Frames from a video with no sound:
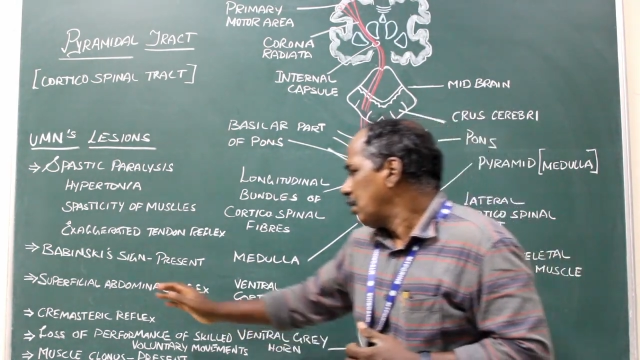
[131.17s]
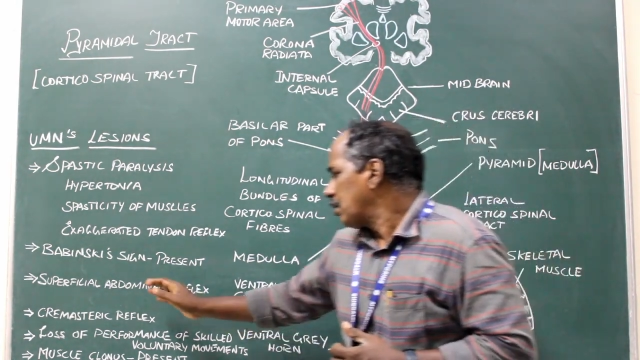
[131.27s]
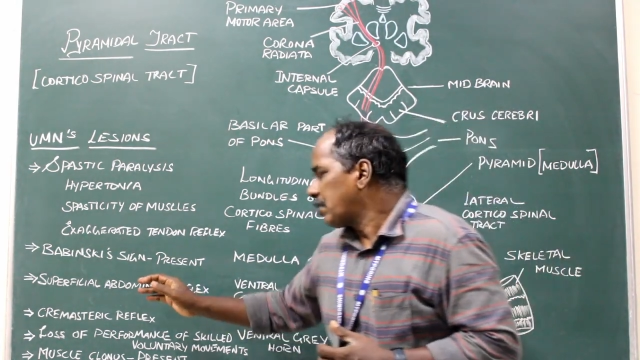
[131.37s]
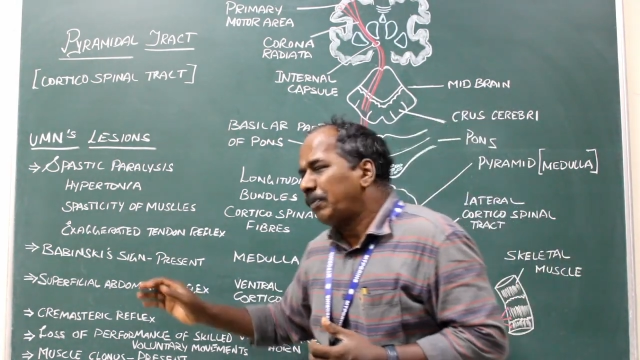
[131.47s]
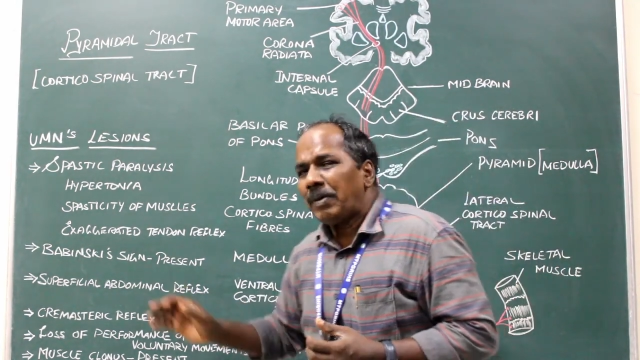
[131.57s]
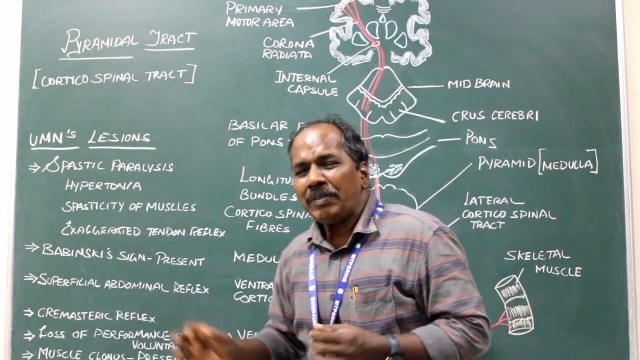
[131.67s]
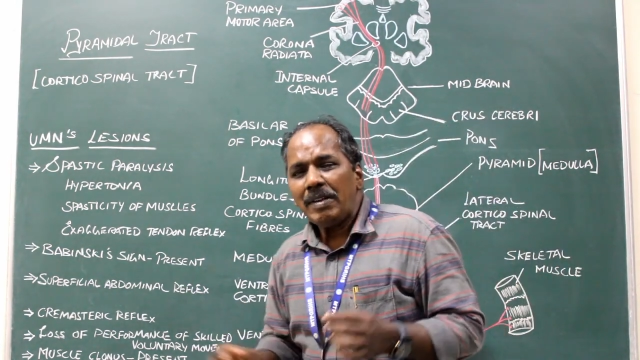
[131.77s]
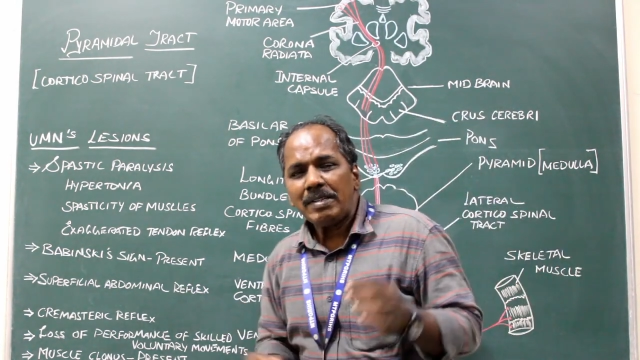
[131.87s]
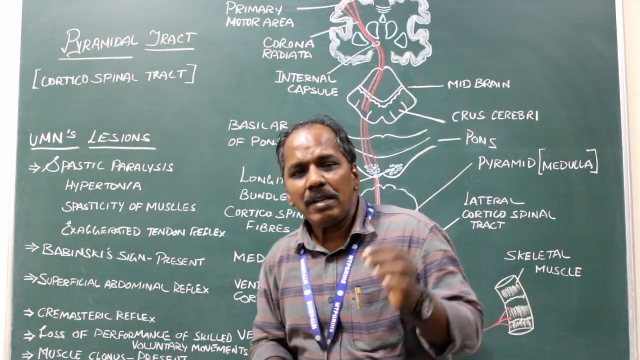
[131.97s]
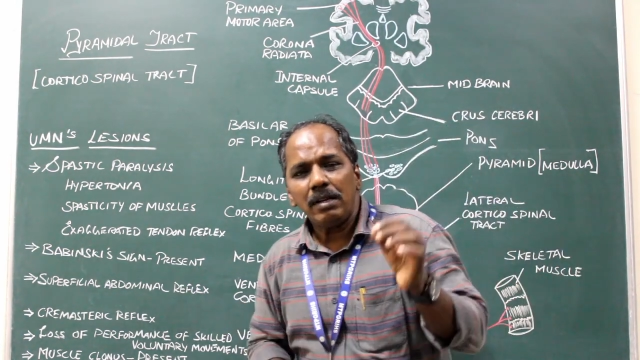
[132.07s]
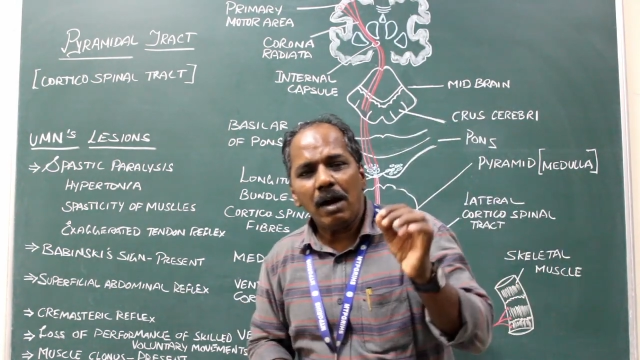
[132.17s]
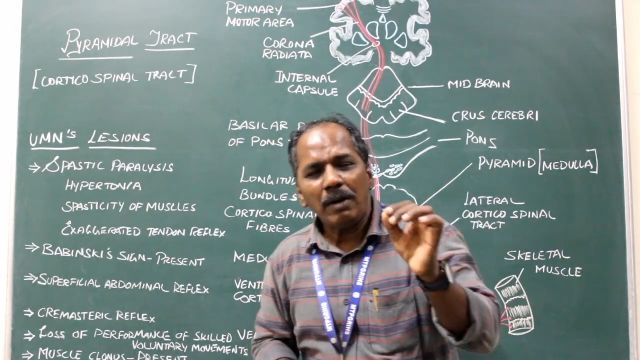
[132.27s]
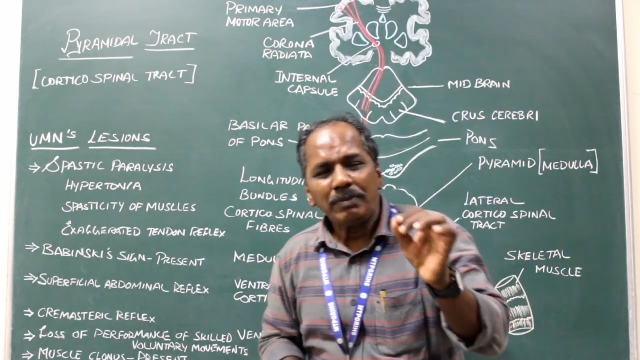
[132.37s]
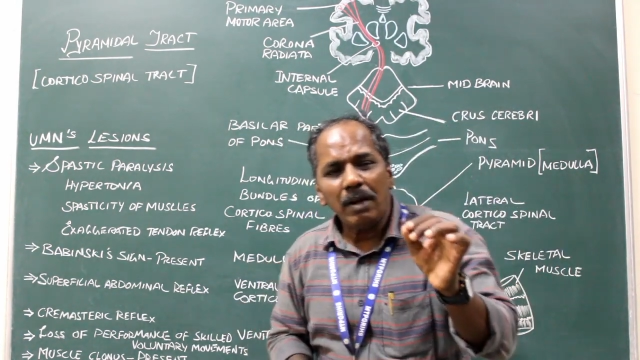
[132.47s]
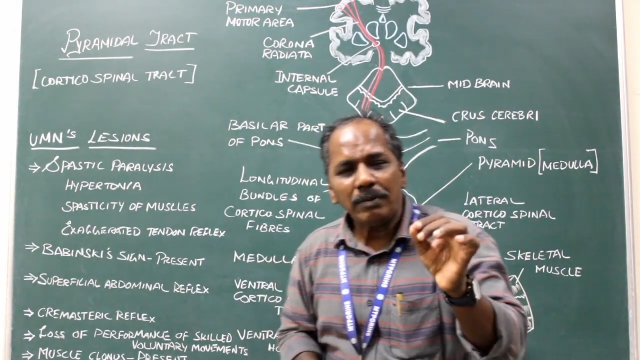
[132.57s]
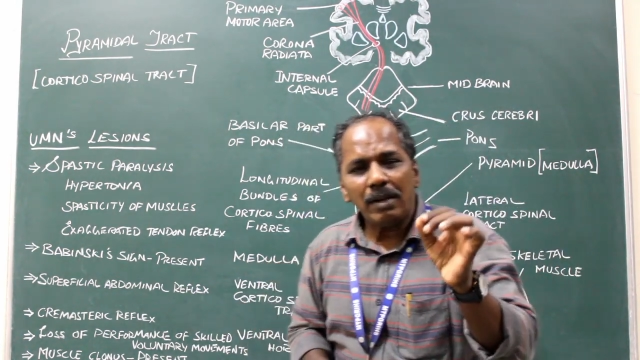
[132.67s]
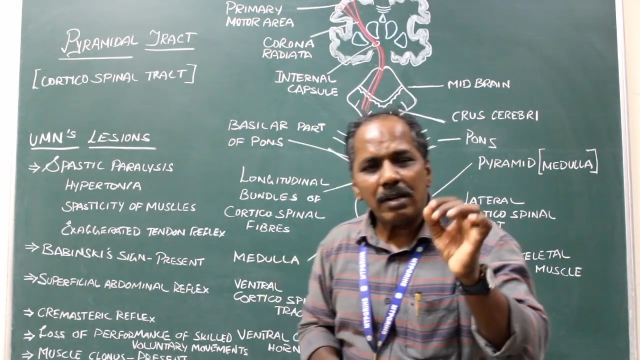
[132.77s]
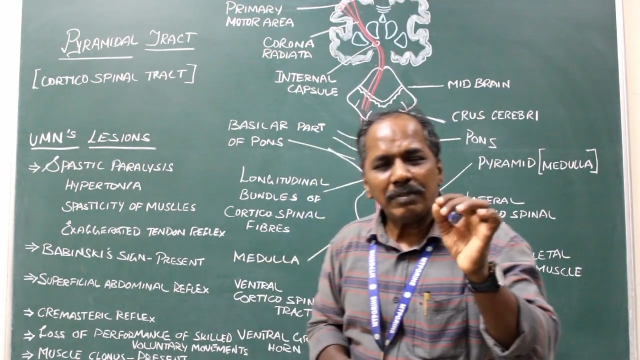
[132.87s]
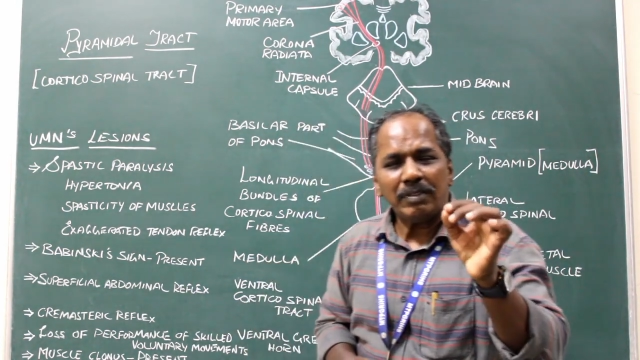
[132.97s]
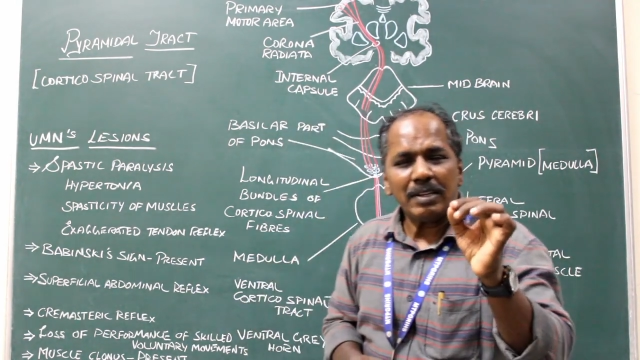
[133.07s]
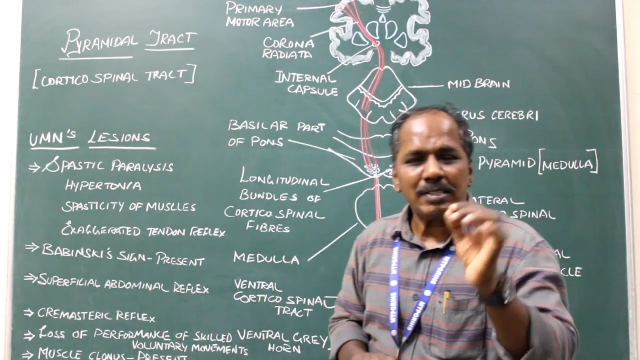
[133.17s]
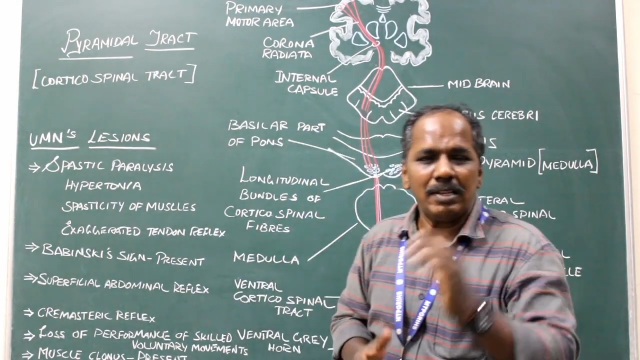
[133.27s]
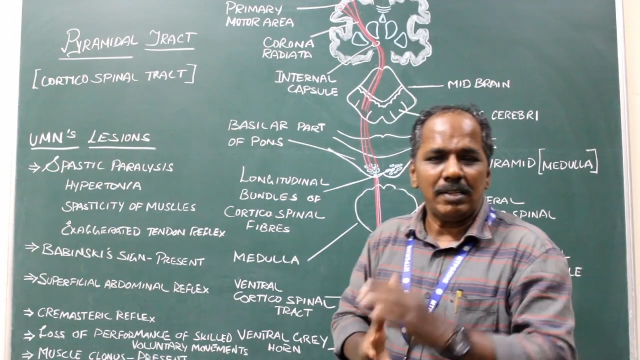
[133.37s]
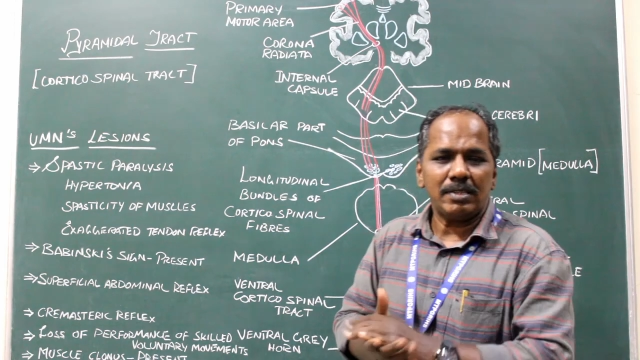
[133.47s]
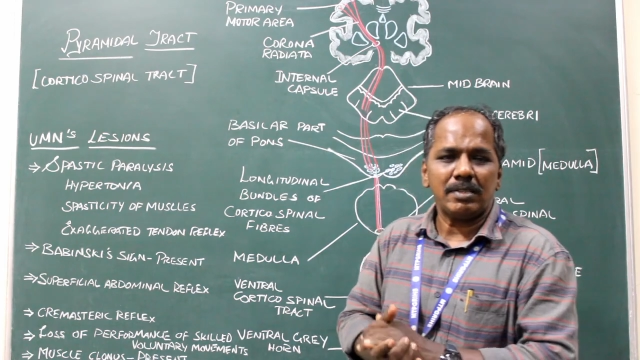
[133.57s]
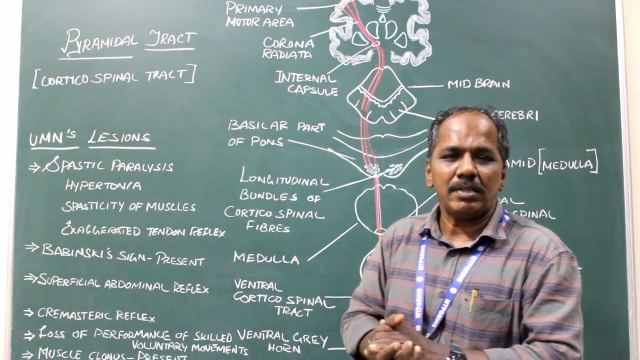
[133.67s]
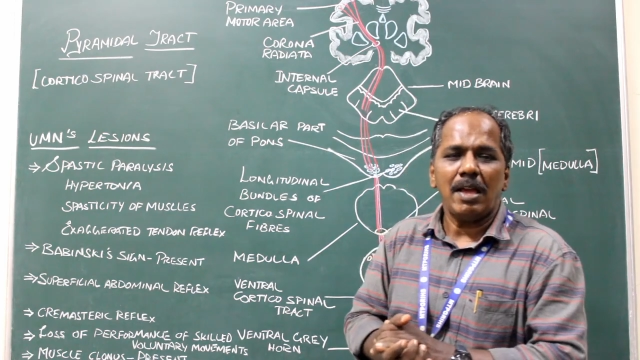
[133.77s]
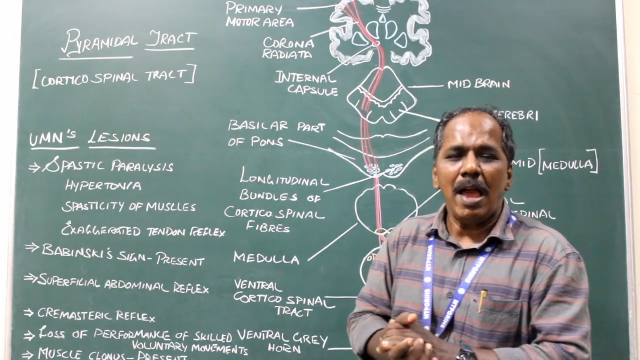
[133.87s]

Superficial abdominal reflex is